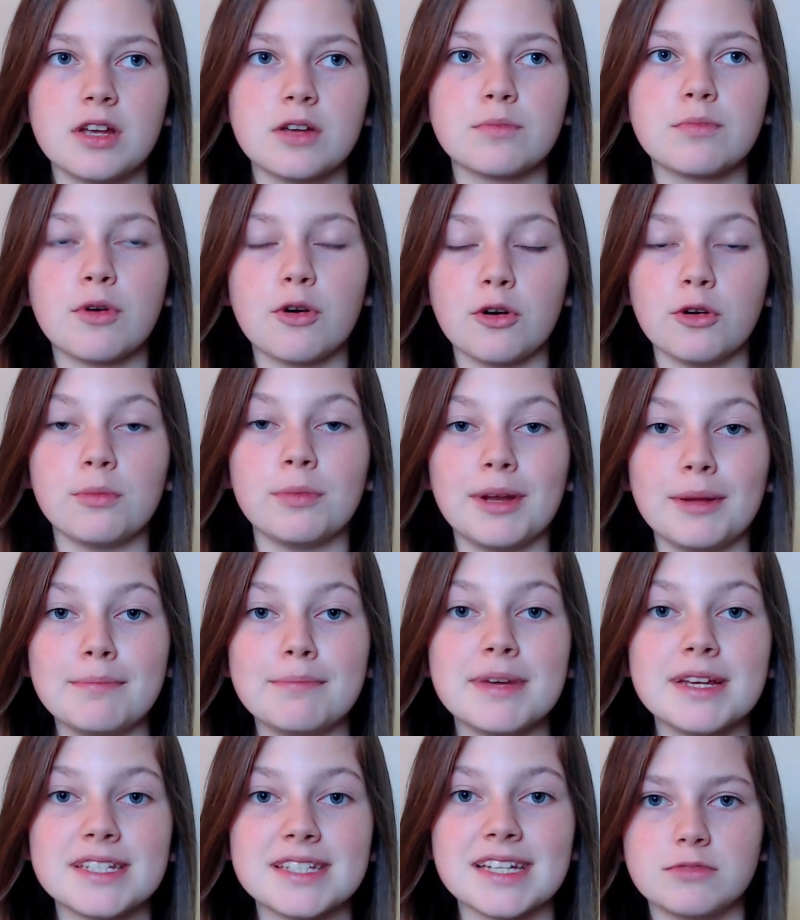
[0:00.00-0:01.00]
probably
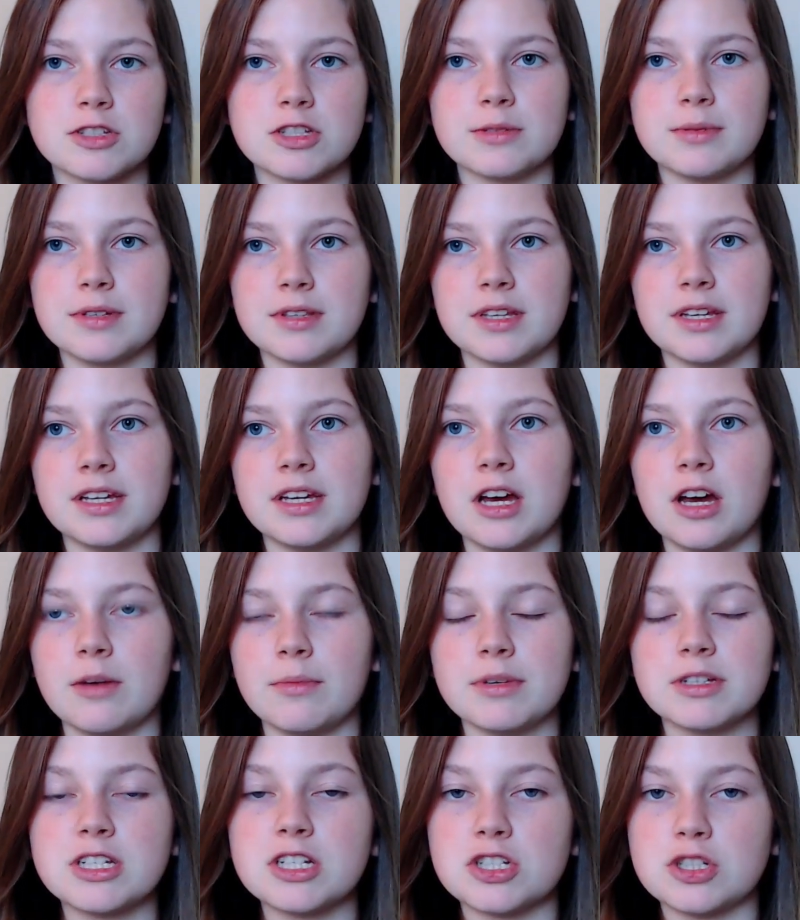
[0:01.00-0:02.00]
missing some of the
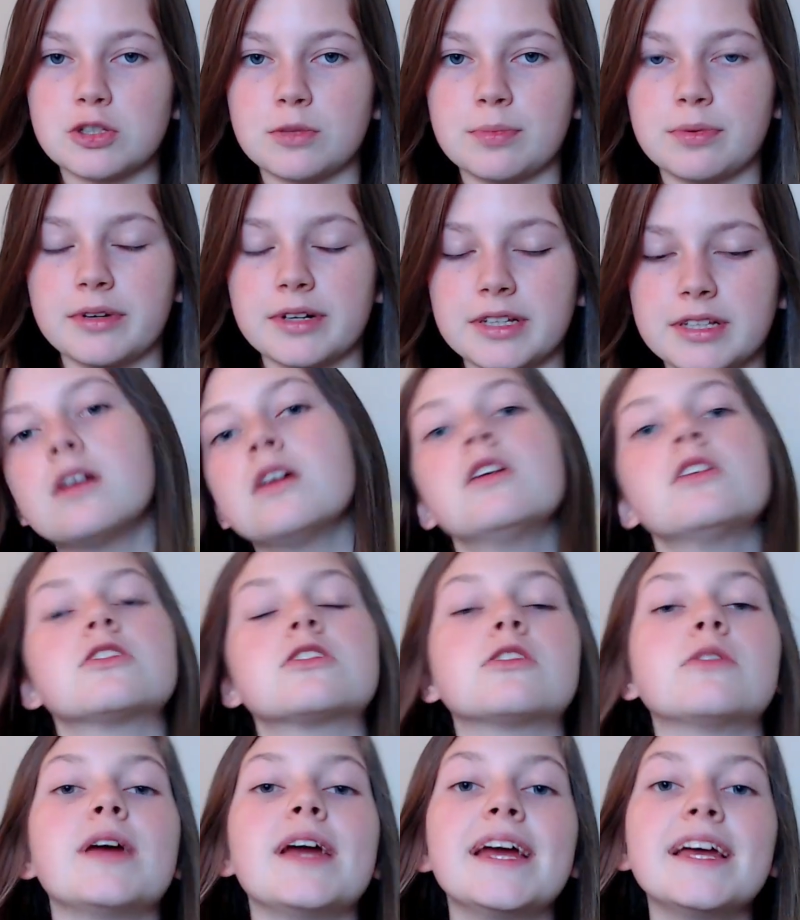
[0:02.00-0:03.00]
additional points.
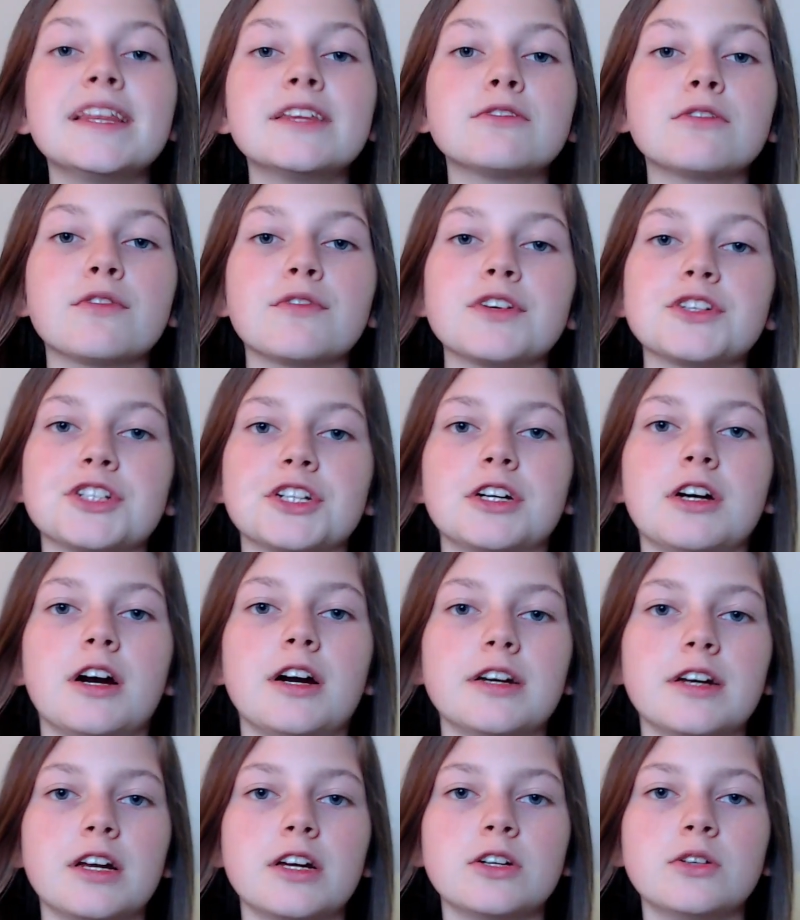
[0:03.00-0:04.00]
So in the revision
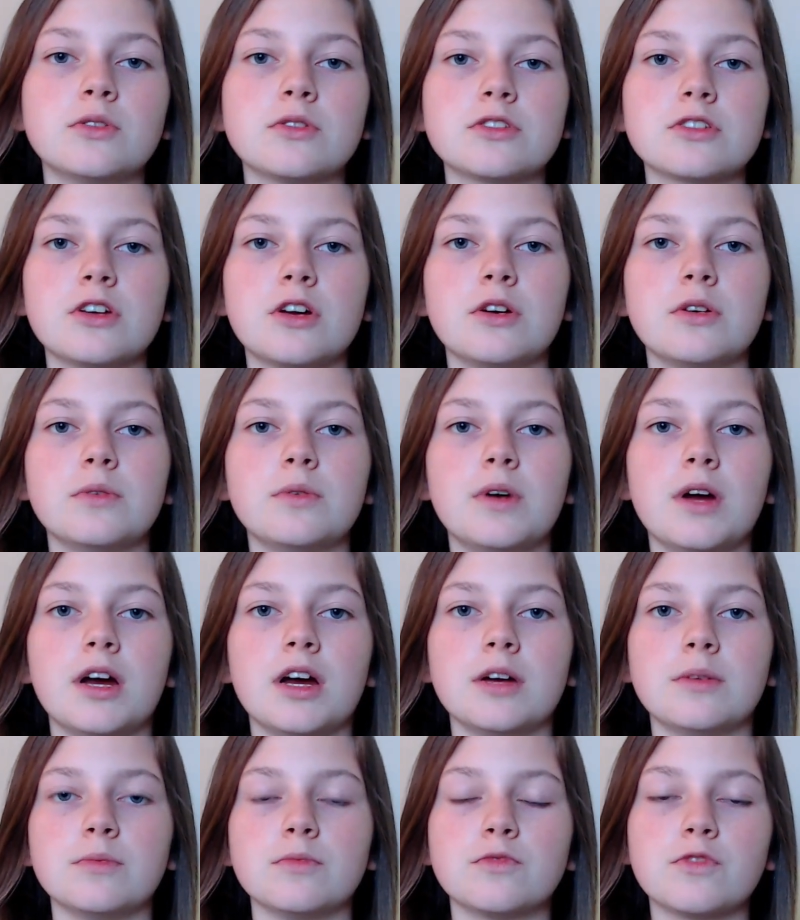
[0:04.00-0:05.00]
guide, I also
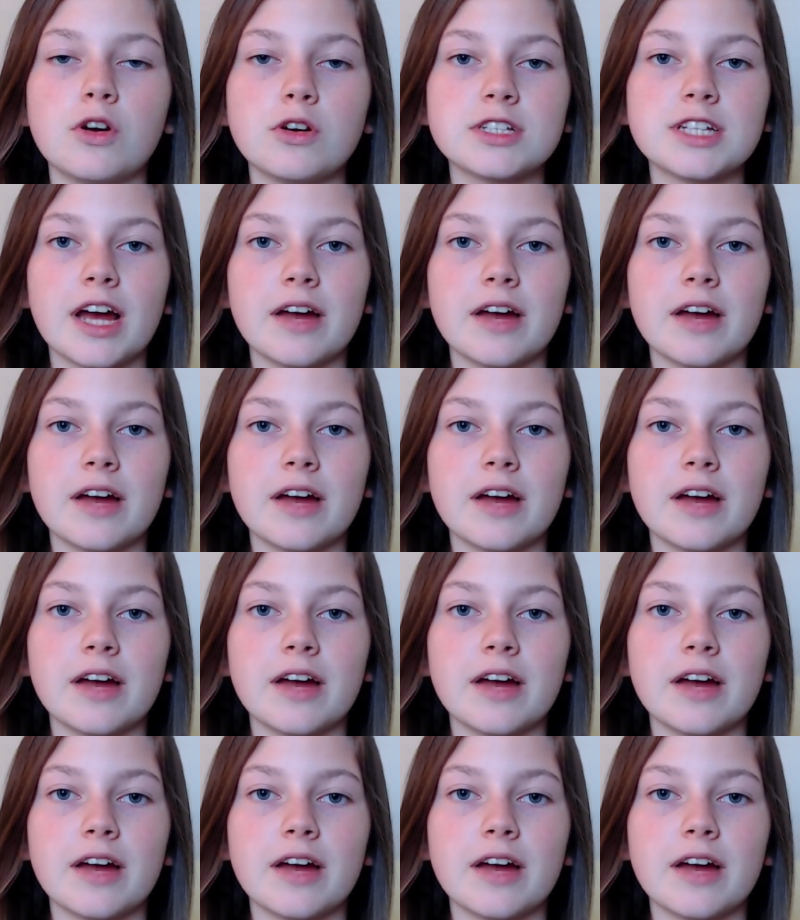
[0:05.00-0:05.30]
wrote down